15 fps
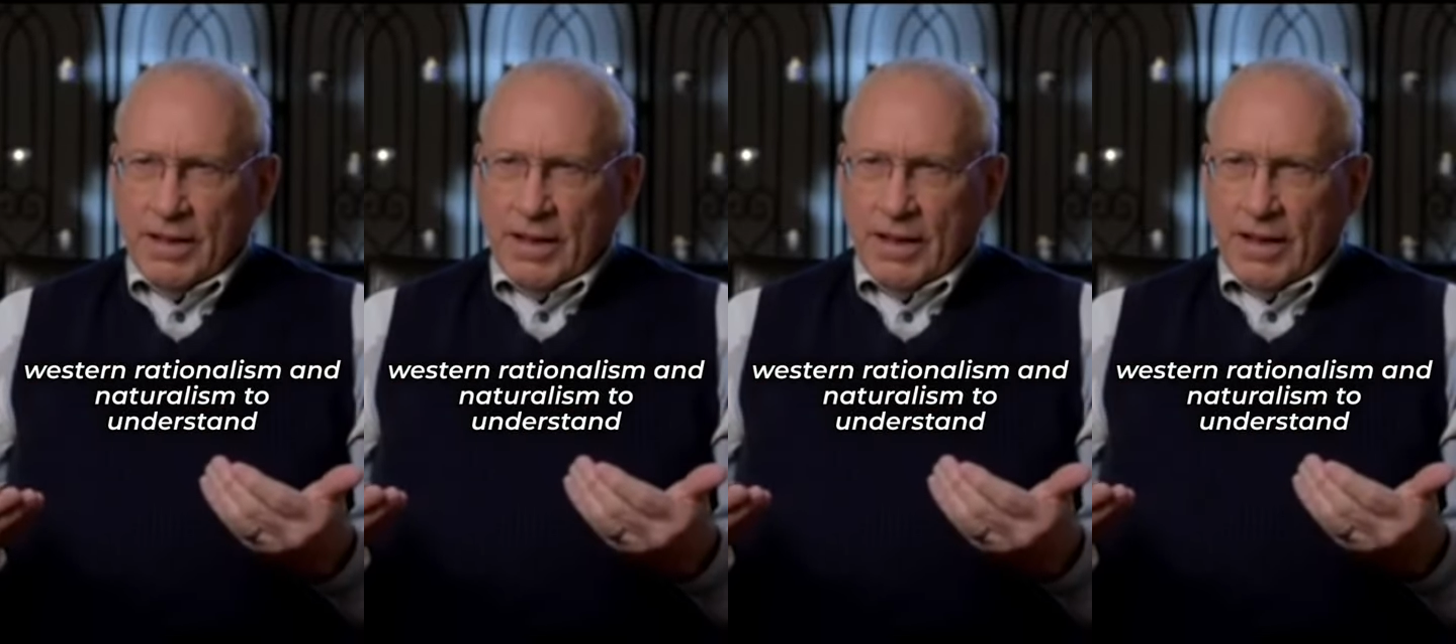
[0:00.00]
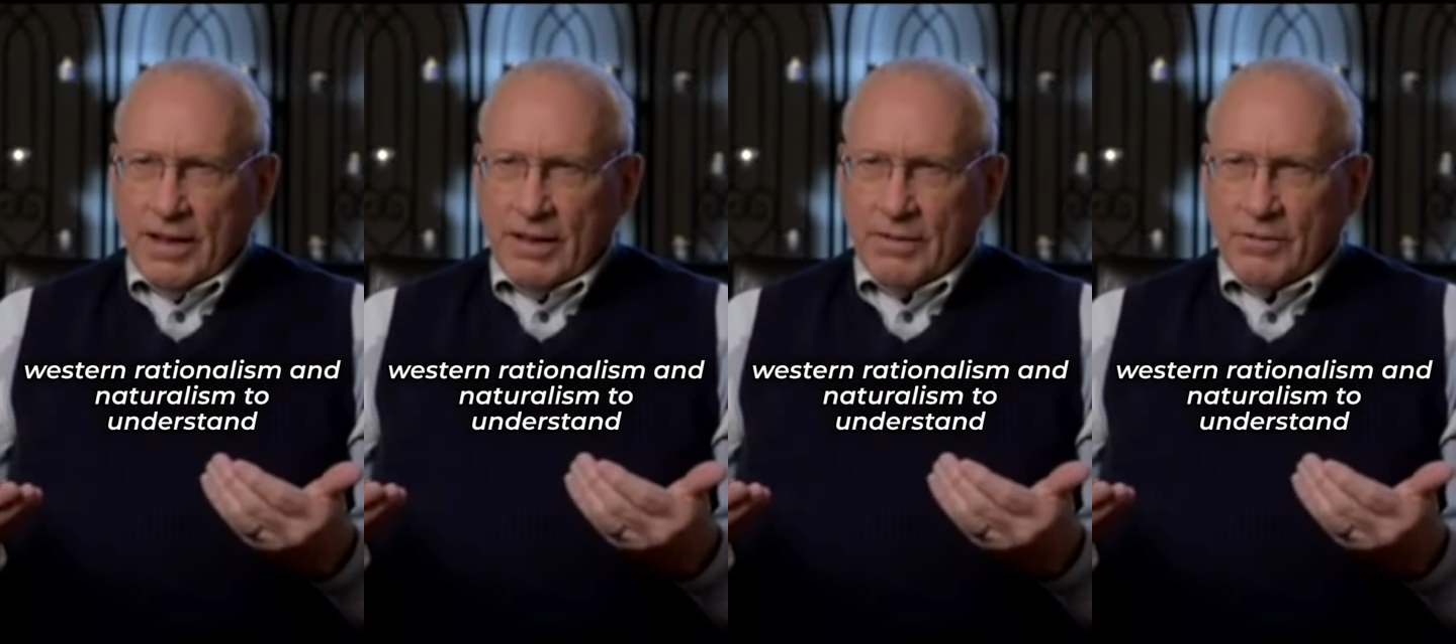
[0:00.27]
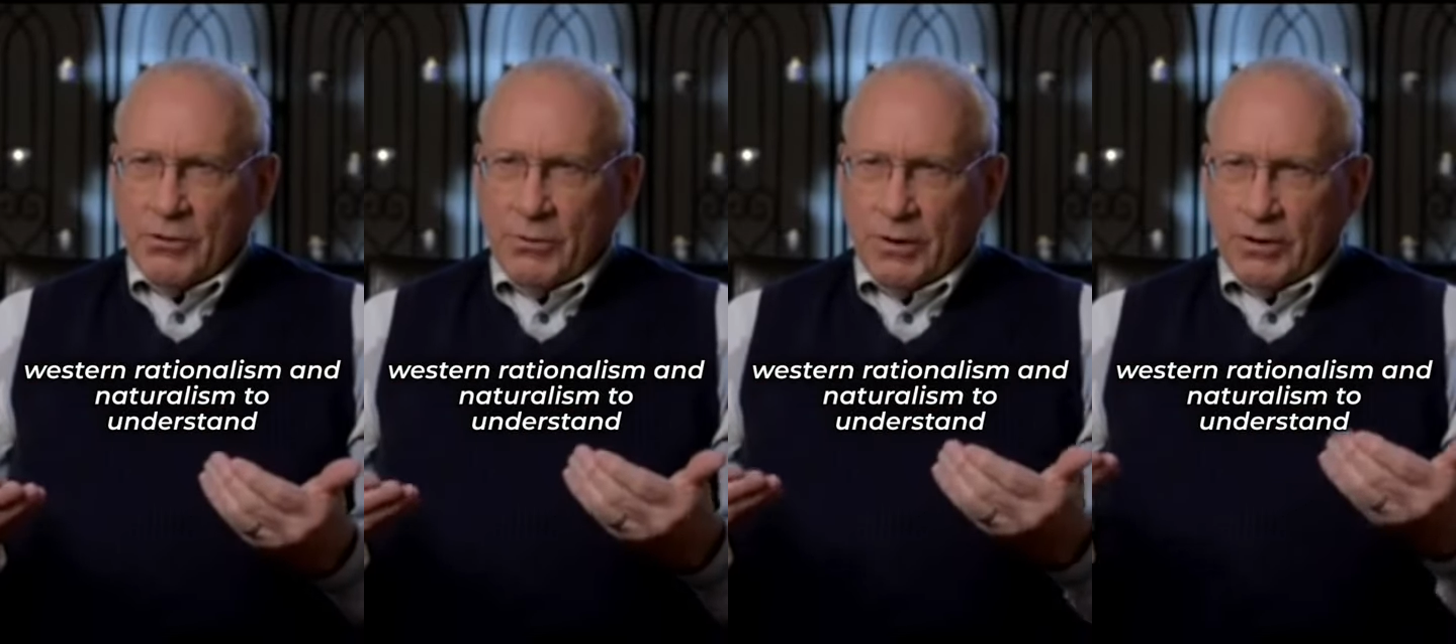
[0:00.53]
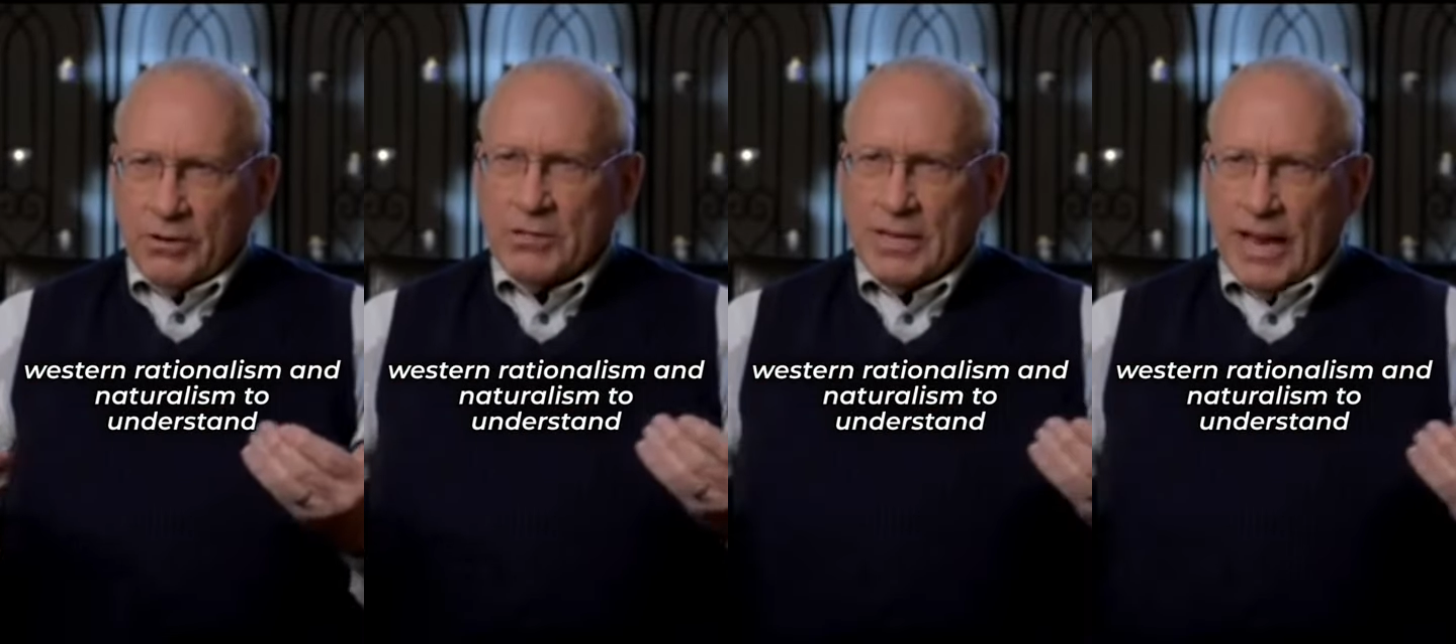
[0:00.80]
to
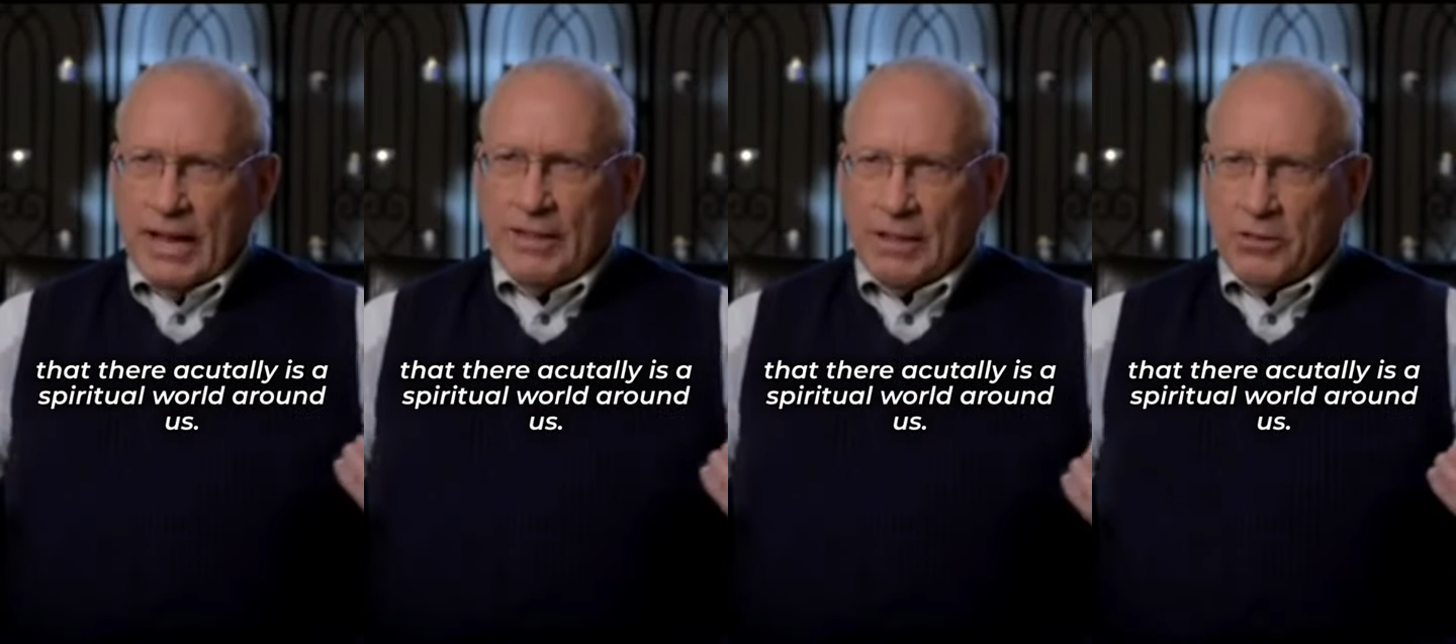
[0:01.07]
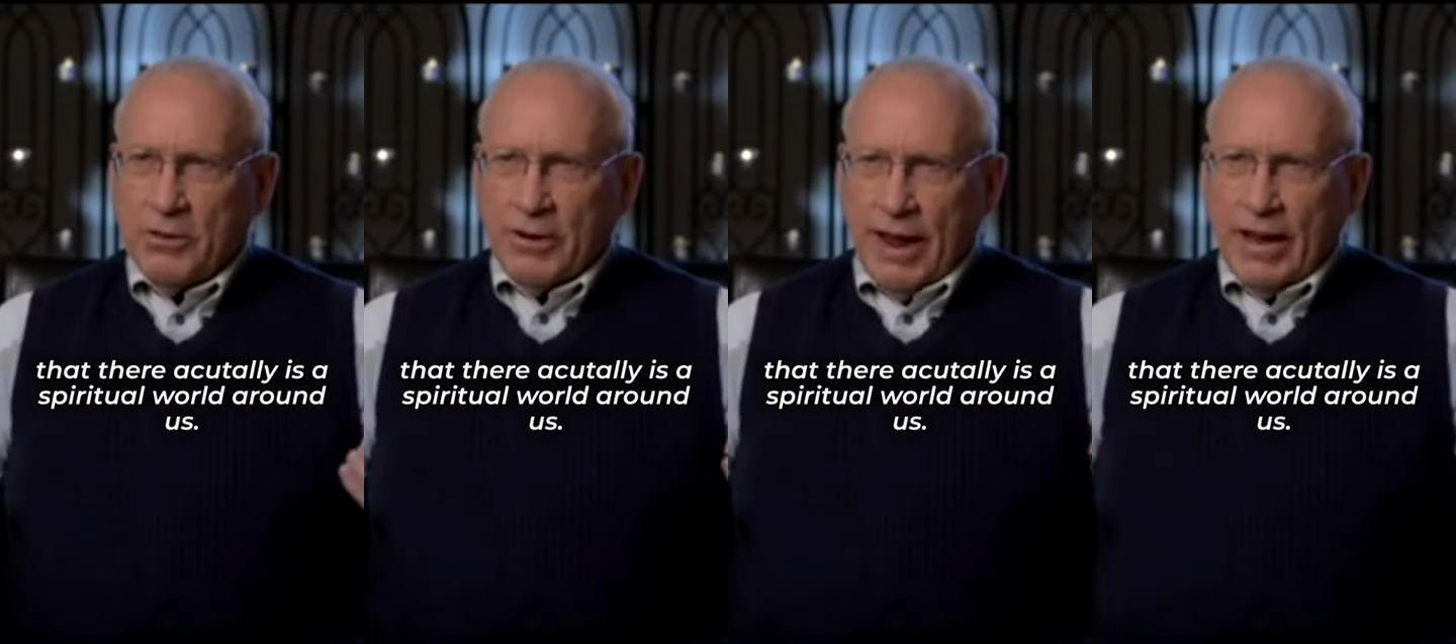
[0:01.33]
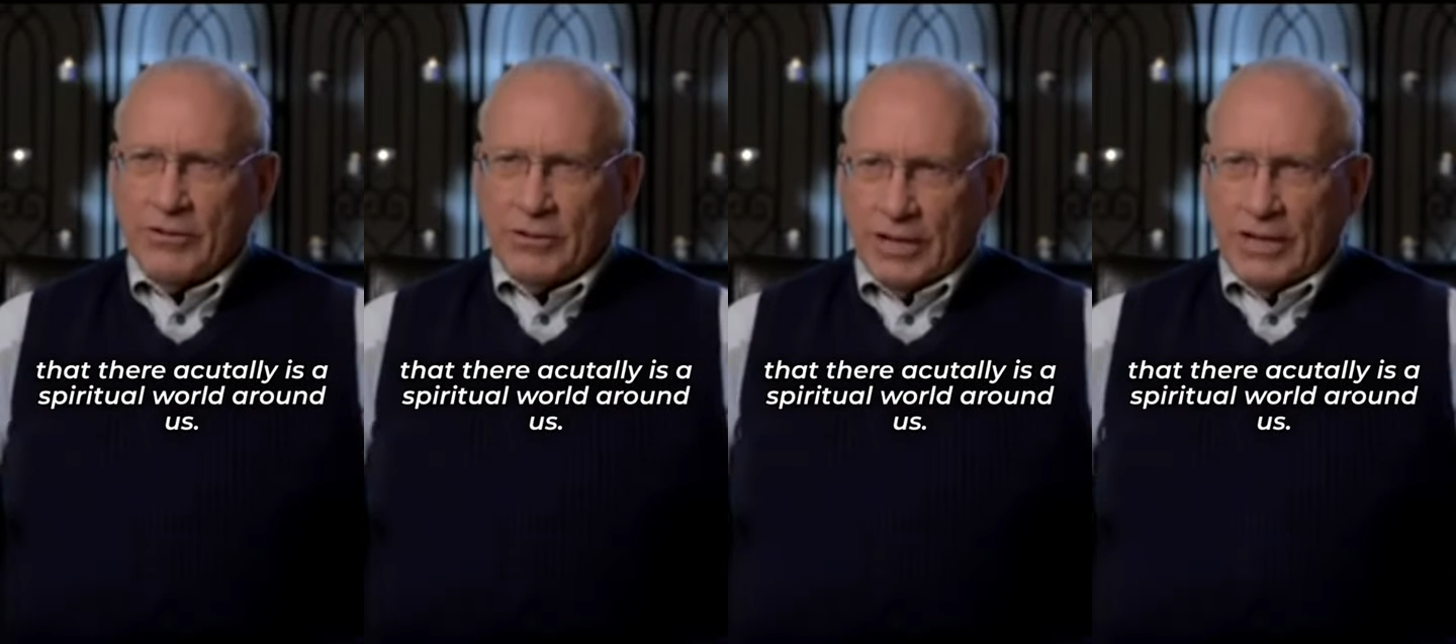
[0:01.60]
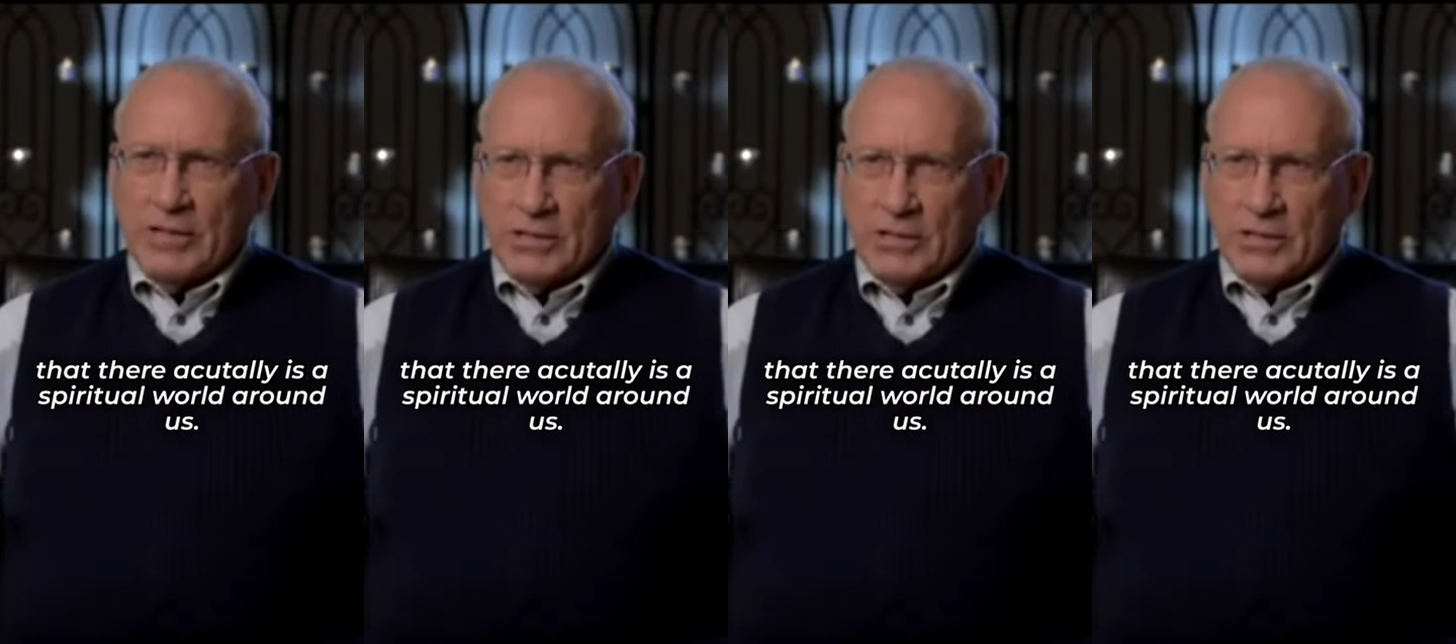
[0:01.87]
understand that there actually